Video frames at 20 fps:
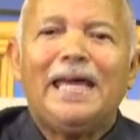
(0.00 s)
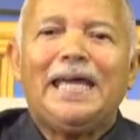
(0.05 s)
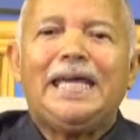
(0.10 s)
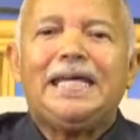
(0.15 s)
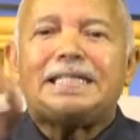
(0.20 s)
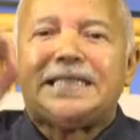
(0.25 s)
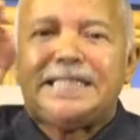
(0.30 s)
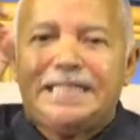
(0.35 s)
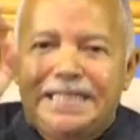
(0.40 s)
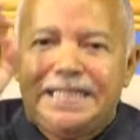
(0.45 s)

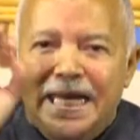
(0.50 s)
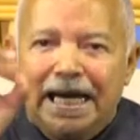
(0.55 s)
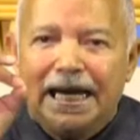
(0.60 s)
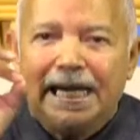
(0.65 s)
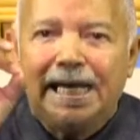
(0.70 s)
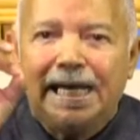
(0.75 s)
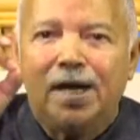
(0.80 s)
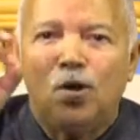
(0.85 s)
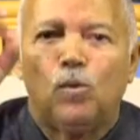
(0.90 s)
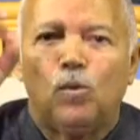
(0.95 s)
He's
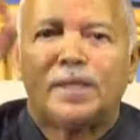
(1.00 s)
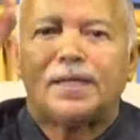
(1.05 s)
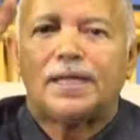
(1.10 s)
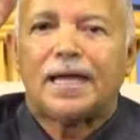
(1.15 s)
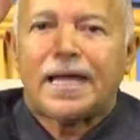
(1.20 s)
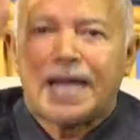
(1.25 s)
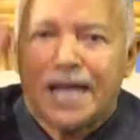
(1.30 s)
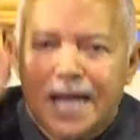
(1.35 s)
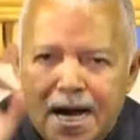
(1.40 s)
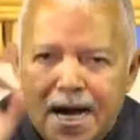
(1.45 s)
dealing with
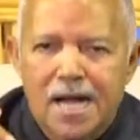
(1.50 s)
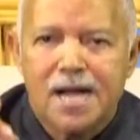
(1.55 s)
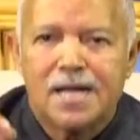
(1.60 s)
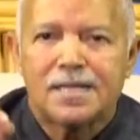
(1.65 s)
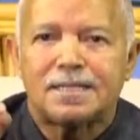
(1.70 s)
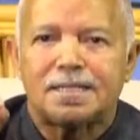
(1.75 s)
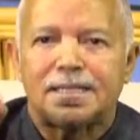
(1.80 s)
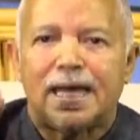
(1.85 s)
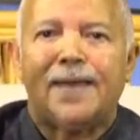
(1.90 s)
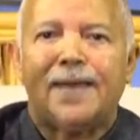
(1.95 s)
the
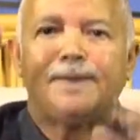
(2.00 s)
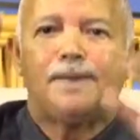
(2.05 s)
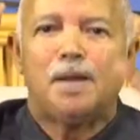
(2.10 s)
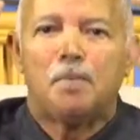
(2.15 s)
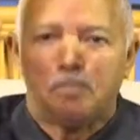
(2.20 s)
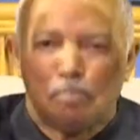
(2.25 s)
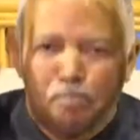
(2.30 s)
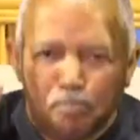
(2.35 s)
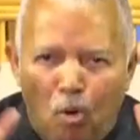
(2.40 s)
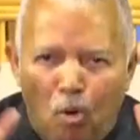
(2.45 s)
curse and
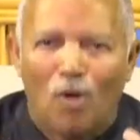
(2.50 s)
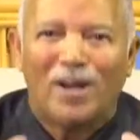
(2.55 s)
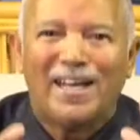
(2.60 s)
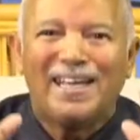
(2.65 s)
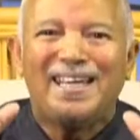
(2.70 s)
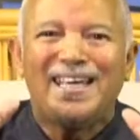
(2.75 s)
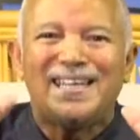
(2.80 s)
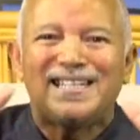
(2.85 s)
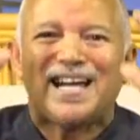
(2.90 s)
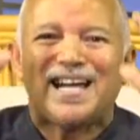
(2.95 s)
the
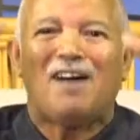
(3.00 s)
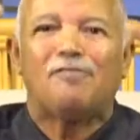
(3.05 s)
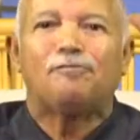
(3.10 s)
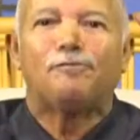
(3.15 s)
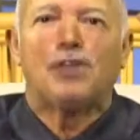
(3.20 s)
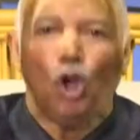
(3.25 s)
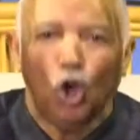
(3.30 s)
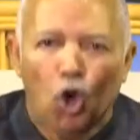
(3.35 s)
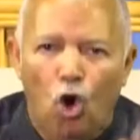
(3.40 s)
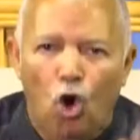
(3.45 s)
bondage
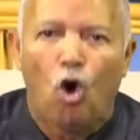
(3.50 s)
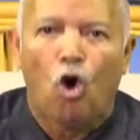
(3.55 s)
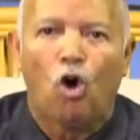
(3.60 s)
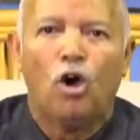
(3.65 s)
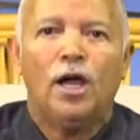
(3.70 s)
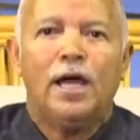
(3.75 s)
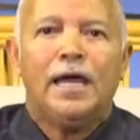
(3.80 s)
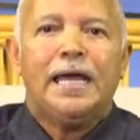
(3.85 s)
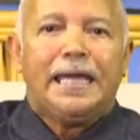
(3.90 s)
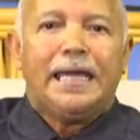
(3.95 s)
of the
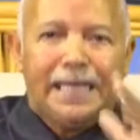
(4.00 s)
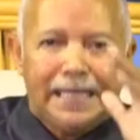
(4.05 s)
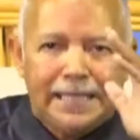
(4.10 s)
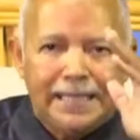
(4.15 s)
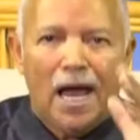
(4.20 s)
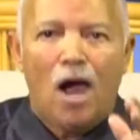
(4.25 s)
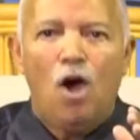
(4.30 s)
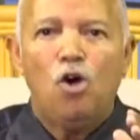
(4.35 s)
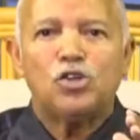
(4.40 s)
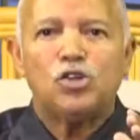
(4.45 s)
law. He
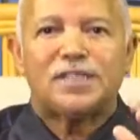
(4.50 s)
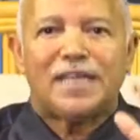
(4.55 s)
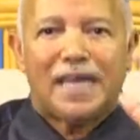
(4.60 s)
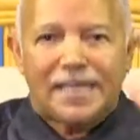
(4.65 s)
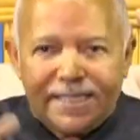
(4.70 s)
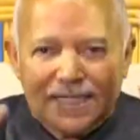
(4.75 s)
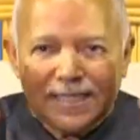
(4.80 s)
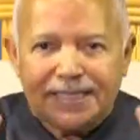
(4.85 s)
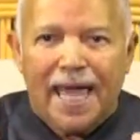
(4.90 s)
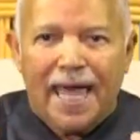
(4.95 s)
now
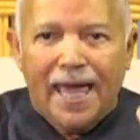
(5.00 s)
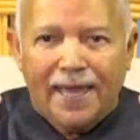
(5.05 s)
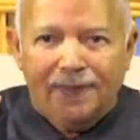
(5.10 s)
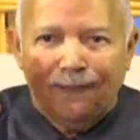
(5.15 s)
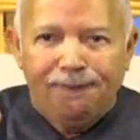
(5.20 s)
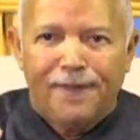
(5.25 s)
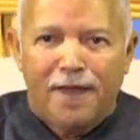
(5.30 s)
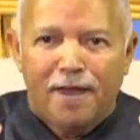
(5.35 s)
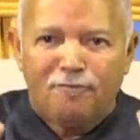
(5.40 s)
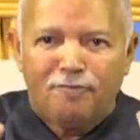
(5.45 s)
says,
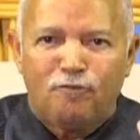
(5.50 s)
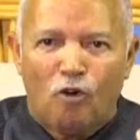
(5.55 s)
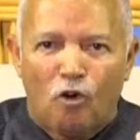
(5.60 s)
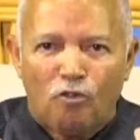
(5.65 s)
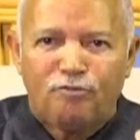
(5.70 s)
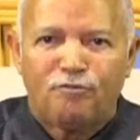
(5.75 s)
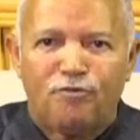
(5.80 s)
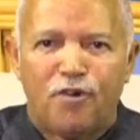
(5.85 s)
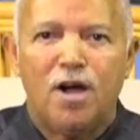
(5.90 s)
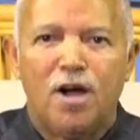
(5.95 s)
Stand therefore
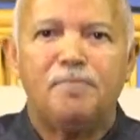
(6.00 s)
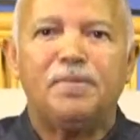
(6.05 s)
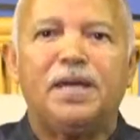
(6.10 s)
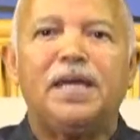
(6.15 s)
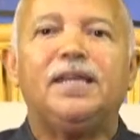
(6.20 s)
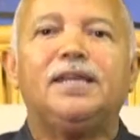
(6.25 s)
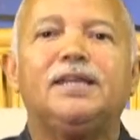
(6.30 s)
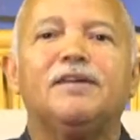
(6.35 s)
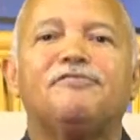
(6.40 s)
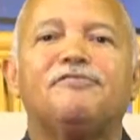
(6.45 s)
firm
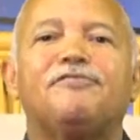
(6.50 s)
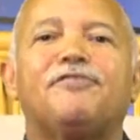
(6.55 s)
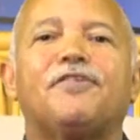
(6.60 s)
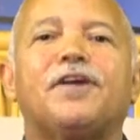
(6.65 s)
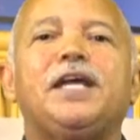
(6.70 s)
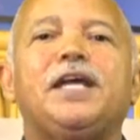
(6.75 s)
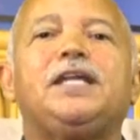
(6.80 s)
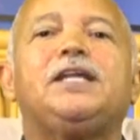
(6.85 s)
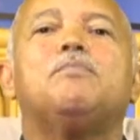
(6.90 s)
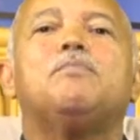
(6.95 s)
in the
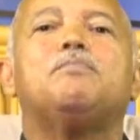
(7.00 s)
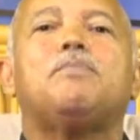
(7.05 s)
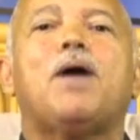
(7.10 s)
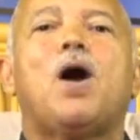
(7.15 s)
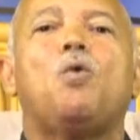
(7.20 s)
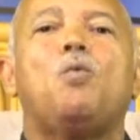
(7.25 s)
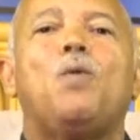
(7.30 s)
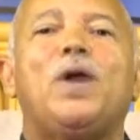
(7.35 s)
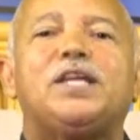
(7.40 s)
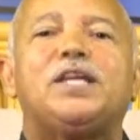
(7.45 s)
freedom
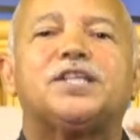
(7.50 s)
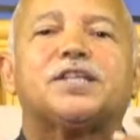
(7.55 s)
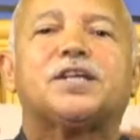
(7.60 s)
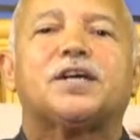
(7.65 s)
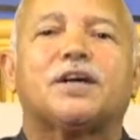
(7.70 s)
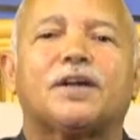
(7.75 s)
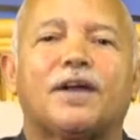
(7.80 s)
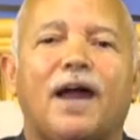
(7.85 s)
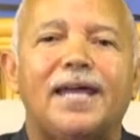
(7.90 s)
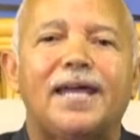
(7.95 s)
by which
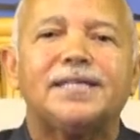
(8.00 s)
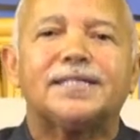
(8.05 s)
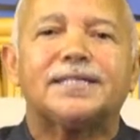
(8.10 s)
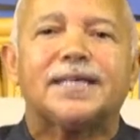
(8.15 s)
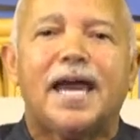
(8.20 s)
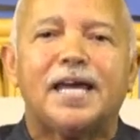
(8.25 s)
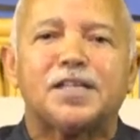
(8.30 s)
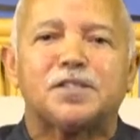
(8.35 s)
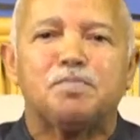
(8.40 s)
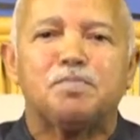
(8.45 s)

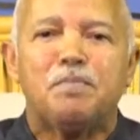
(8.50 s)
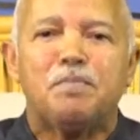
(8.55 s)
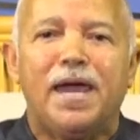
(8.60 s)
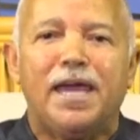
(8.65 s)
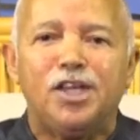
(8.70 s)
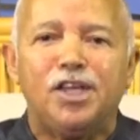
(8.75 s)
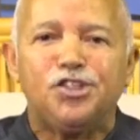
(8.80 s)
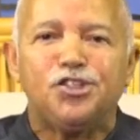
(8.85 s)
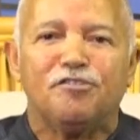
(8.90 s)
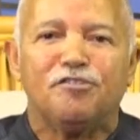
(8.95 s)
Christ has
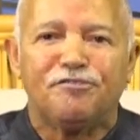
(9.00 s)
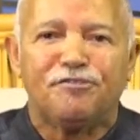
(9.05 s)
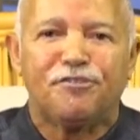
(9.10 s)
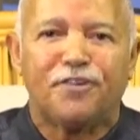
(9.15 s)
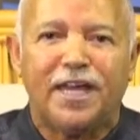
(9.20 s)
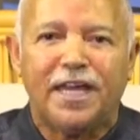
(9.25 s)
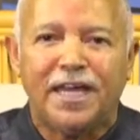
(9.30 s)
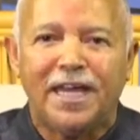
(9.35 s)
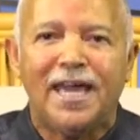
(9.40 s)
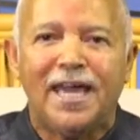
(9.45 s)
made you
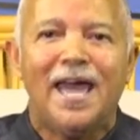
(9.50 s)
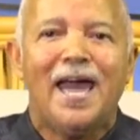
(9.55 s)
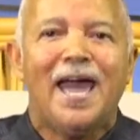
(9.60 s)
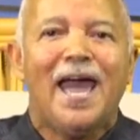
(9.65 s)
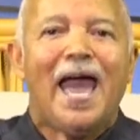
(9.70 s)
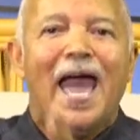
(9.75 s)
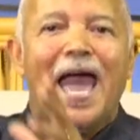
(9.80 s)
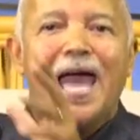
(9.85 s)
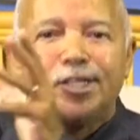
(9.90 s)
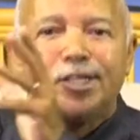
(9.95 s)
free
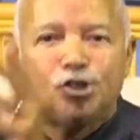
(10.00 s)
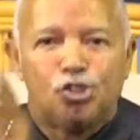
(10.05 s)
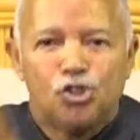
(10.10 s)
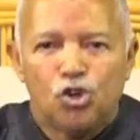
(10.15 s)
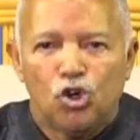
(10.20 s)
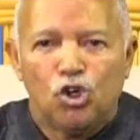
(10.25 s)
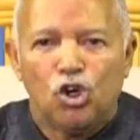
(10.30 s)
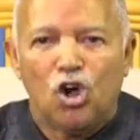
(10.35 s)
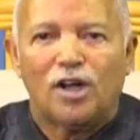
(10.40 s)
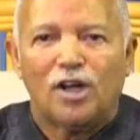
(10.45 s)
and
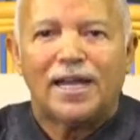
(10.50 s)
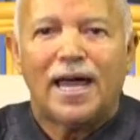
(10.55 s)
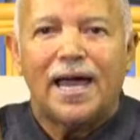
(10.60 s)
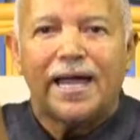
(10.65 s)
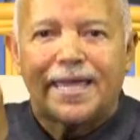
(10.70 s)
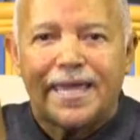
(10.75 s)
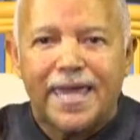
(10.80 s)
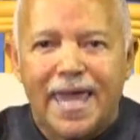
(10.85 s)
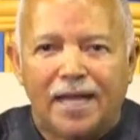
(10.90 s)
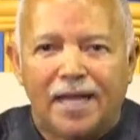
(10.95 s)
do not
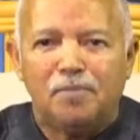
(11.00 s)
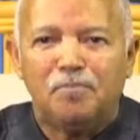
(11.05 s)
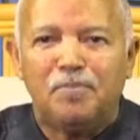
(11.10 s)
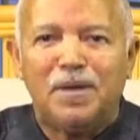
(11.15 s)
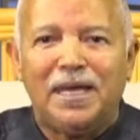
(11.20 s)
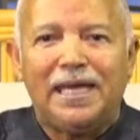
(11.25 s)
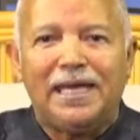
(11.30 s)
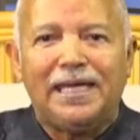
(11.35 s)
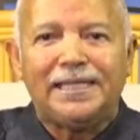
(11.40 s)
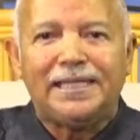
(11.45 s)
again
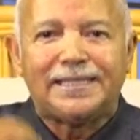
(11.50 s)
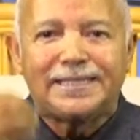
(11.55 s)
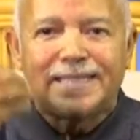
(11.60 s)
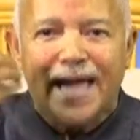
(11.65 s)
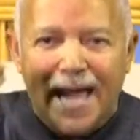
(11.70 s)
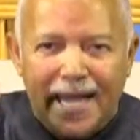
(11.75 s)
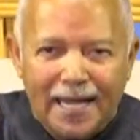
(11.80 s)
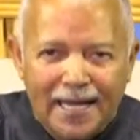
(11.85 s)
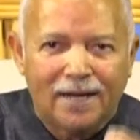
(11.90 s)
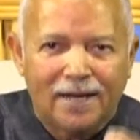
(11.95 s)
be
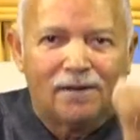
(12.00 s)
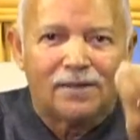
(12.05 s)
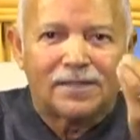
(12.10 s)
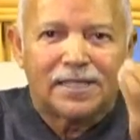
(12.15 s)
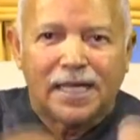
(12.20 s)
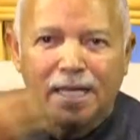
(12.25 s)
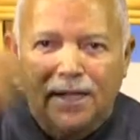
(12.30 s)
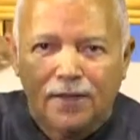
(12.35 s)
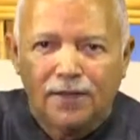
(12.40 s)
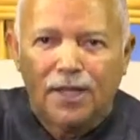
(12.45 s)

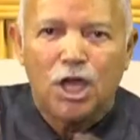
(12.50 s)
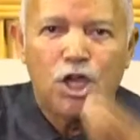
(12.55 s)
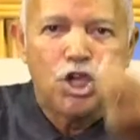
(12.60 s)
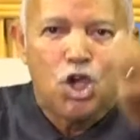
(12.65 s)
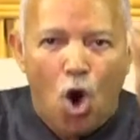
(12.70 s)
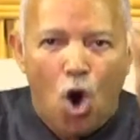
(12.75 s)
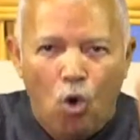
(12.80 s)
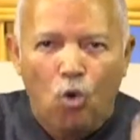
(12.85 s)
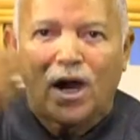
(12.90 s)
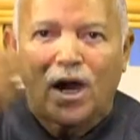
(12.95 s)
entangled in the
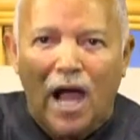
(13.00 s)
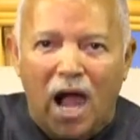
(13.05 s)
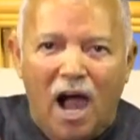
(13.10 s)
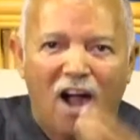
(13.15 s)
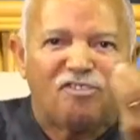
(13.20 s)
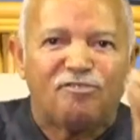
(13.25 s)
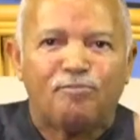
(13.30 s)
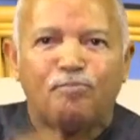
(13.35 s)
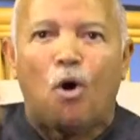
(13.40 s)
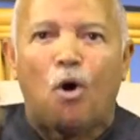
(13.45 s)
yoke
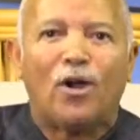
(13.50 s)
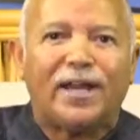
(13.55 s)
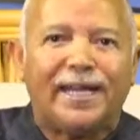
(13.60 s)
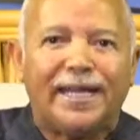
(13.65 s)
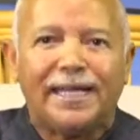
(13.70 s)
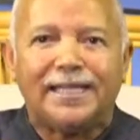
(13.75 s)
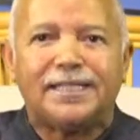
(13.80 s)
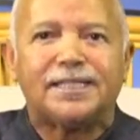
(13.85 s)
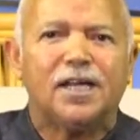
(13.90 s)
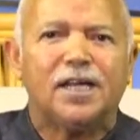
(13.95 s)
of
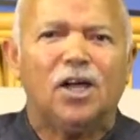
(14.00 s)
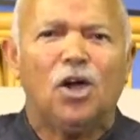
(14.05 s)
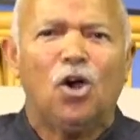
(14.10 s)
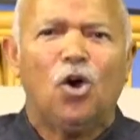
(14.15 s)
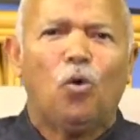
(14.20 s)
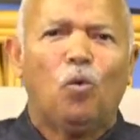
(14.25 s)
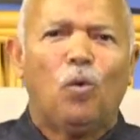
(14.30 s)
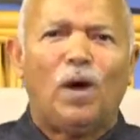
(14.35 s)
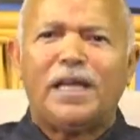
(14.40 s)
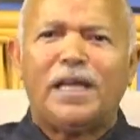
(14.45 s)
bondage.
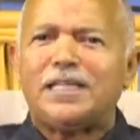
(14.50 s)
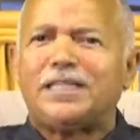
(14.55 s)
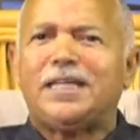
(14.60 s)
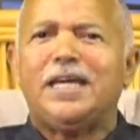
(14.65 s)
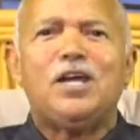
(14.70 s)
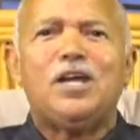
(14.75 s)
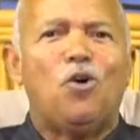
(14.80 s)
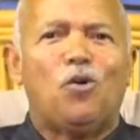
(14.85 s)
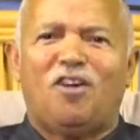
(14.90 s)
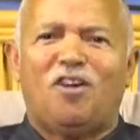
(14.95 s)
What is the
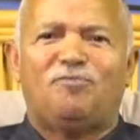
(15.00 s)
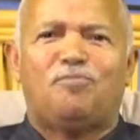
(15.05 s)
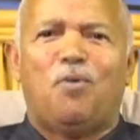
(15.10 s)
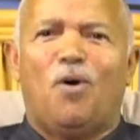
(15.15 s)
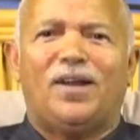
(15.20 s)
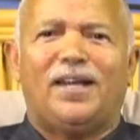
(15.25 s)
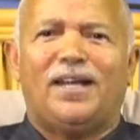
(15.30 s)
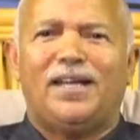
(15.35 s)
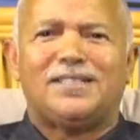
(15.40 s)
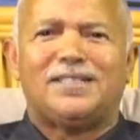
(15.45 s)
yoke of
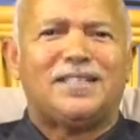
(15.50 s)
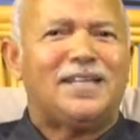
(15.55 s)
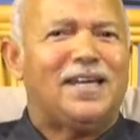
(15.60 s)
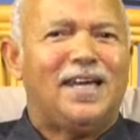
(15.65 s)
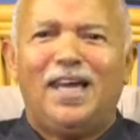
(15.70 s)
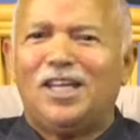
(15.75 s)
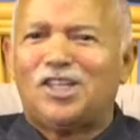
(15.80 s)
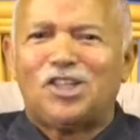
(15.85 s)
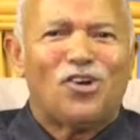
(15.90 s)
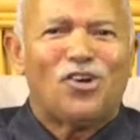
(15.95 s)
bondage?
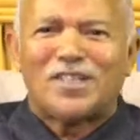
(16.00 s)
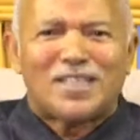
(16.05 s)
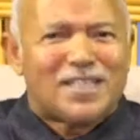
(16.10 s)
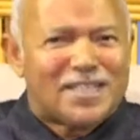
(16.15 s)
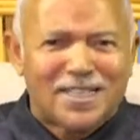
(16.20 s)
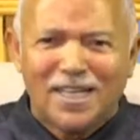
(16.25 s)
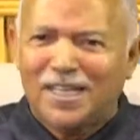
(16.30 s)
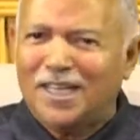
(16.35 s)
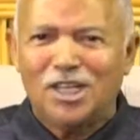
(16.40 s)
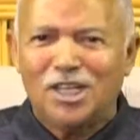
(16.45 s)
It's not
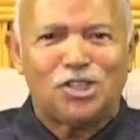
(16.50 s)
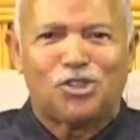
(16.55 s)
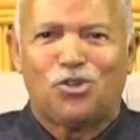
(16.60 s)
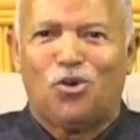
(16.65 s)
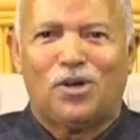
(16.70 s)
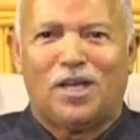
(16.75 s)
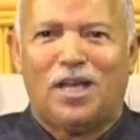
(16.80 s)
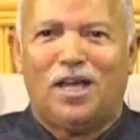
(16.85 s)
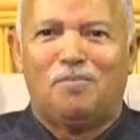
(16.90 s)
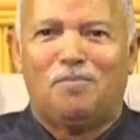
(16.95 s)
sin he's
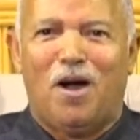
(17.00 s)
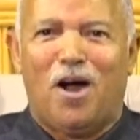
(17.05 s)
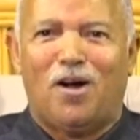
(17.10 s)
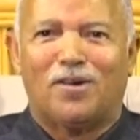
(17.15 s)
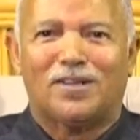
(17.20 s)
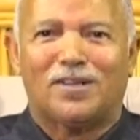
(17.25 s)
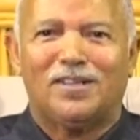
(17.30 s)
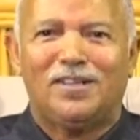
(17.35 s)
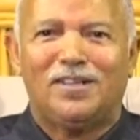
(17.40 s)
talking about.